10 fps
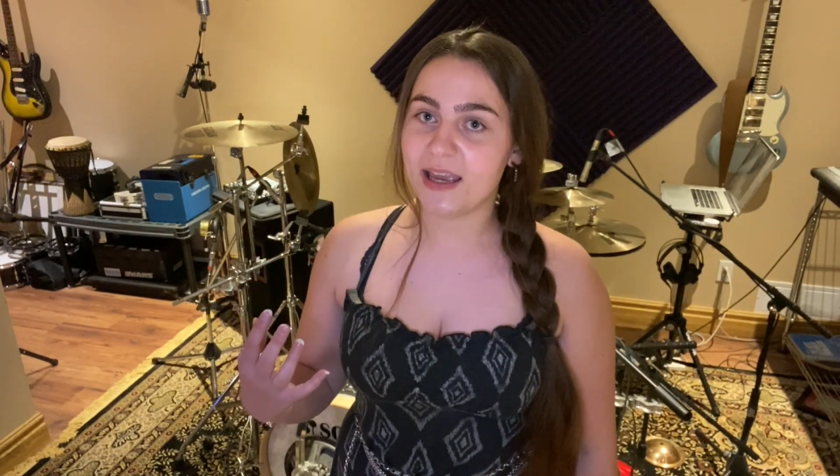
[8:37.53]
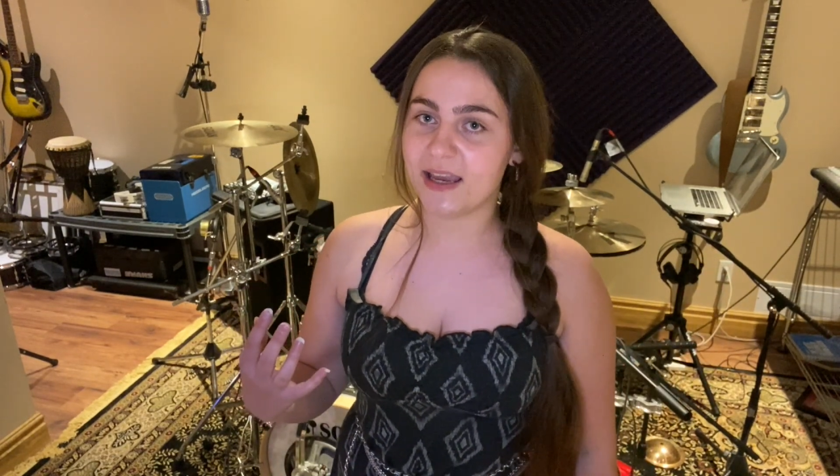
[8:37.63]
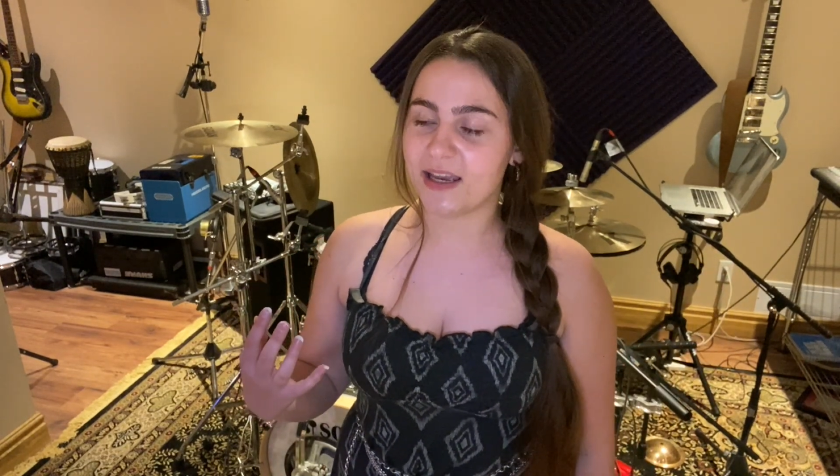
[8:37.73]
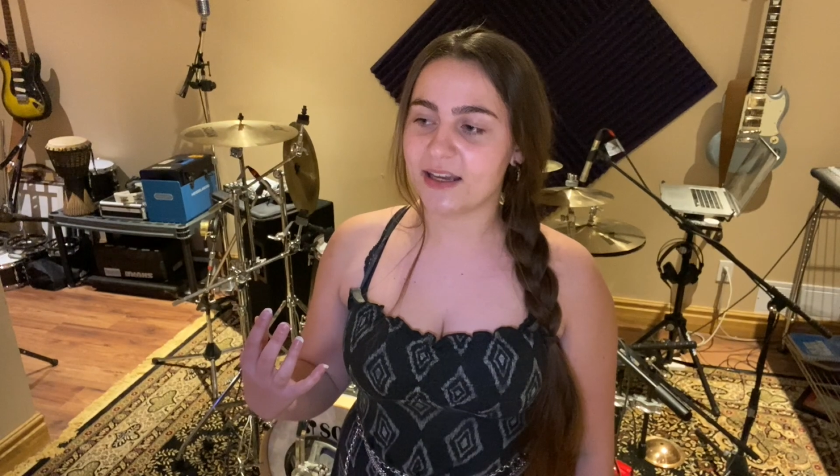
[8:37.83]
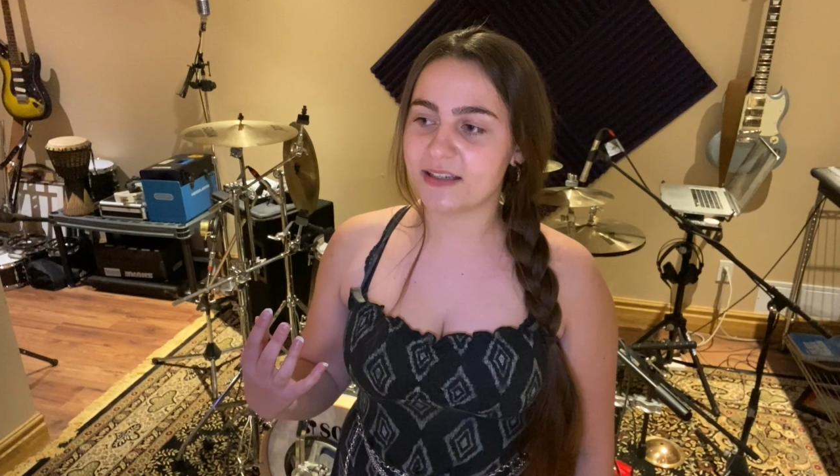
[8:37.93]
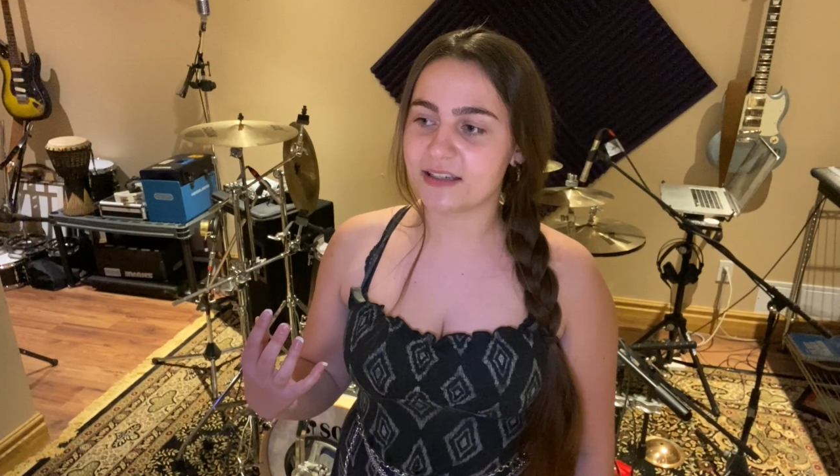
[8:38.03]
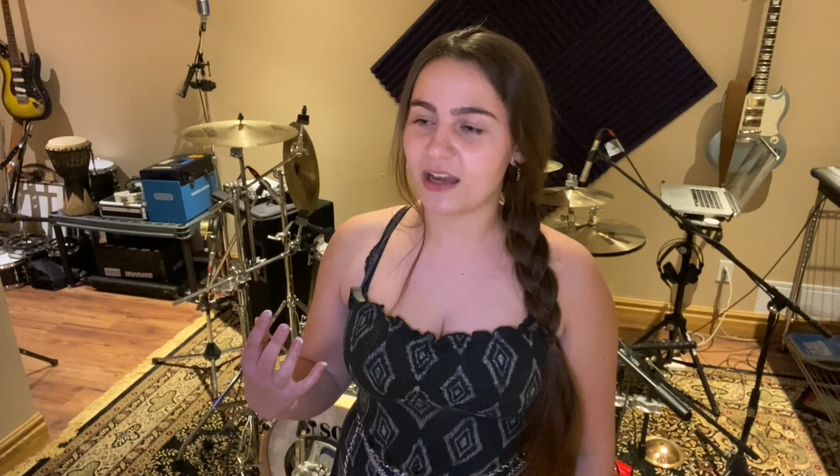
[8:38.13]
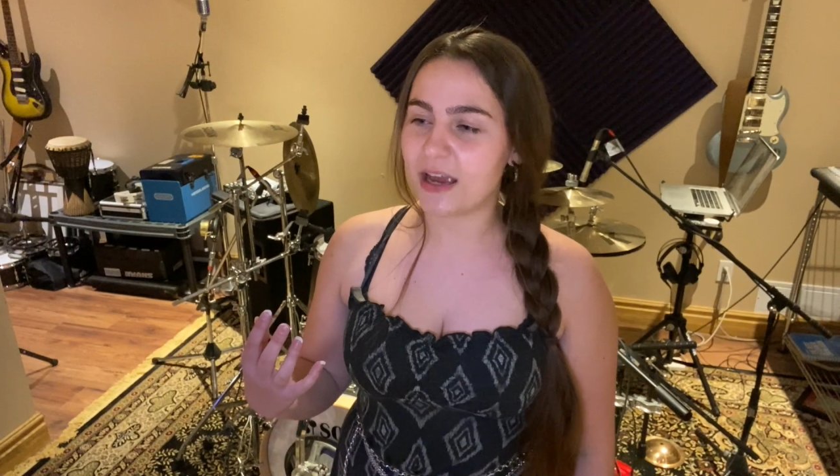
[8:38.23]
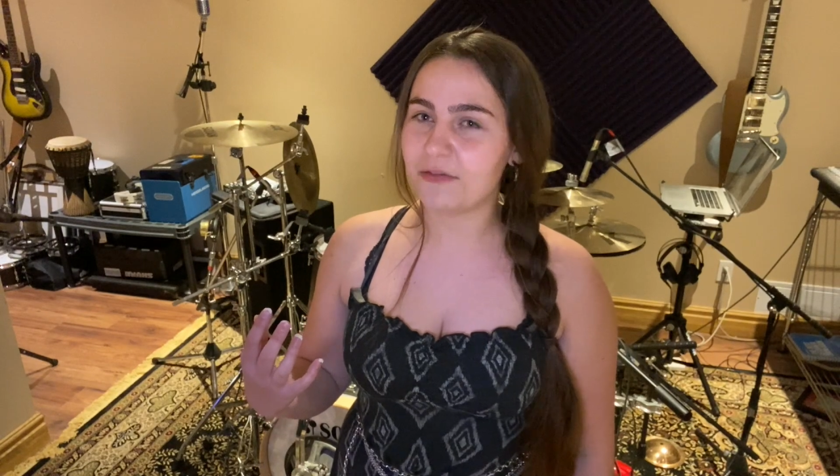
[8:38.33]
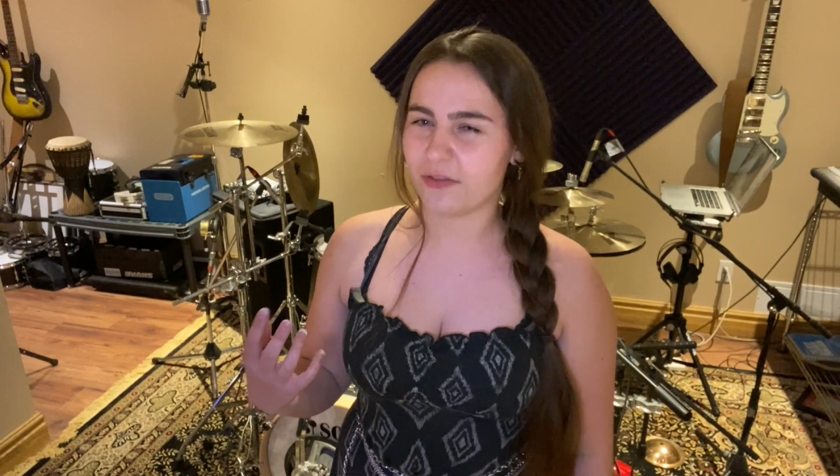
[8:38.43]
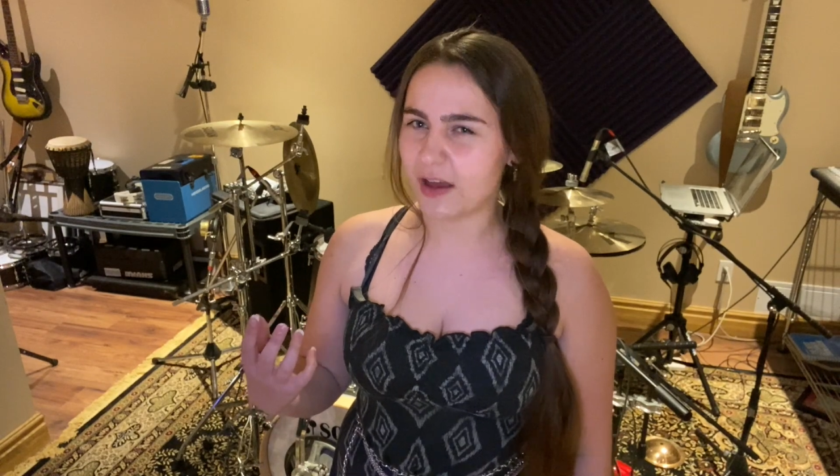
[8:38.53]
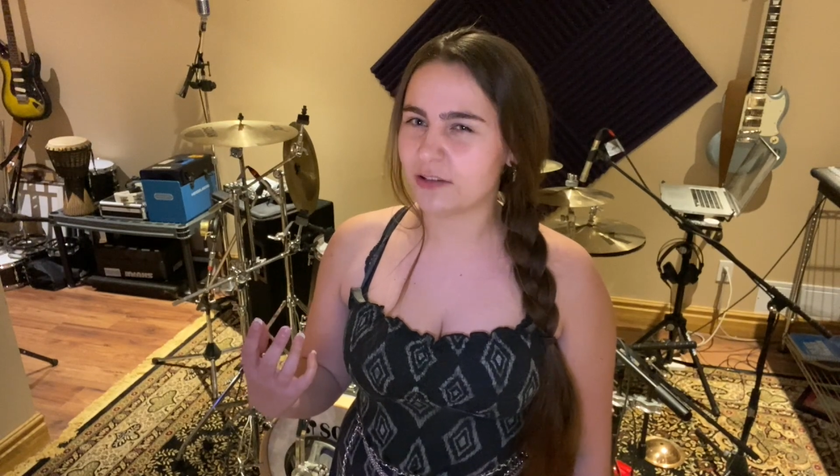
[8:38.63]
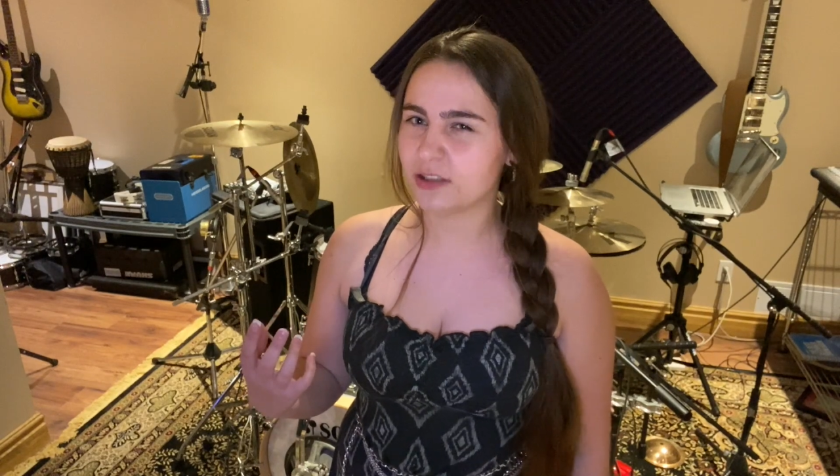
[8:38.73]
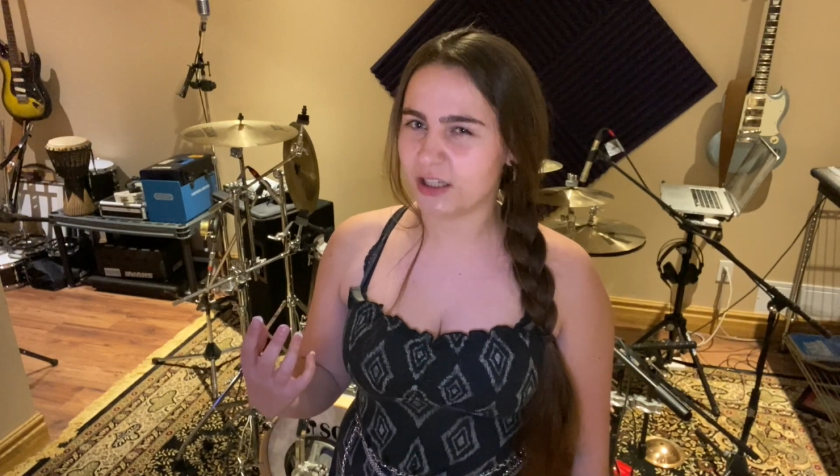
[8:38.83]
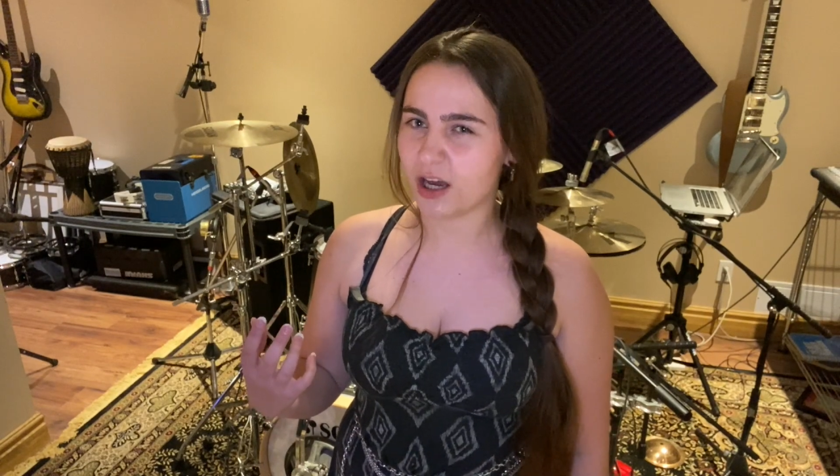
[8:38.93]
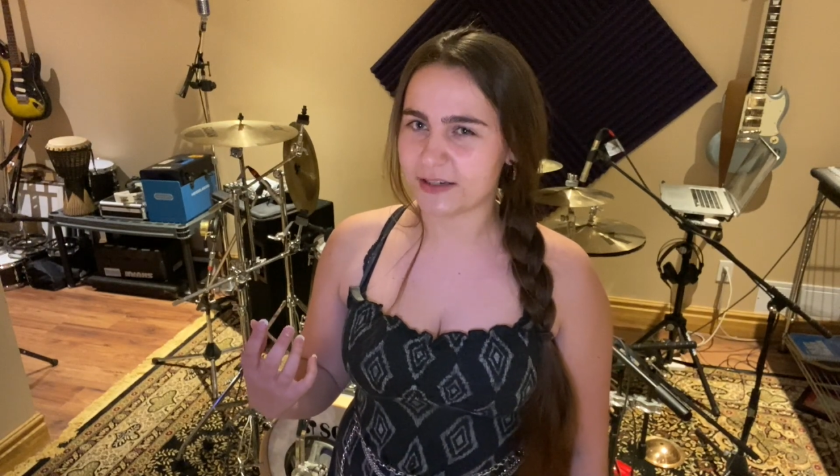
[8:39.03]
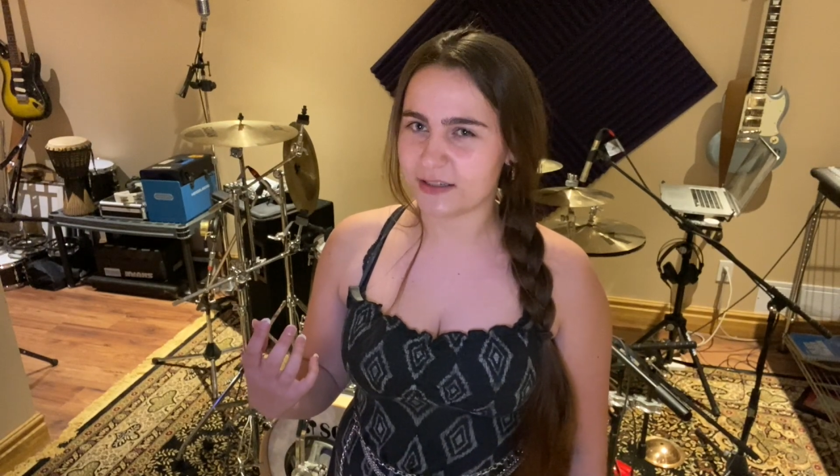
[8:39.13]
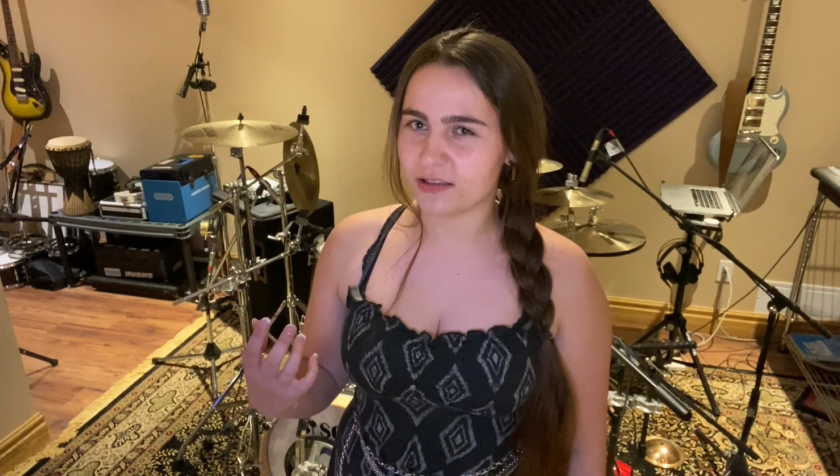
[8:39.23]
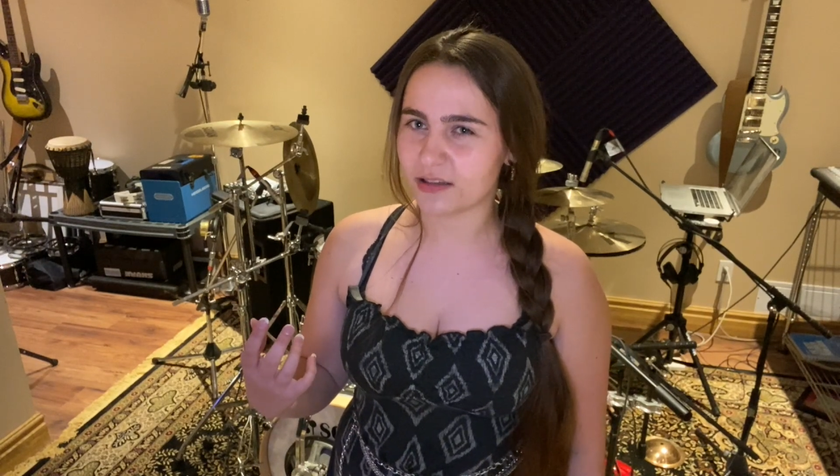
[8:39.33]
and I finally got it.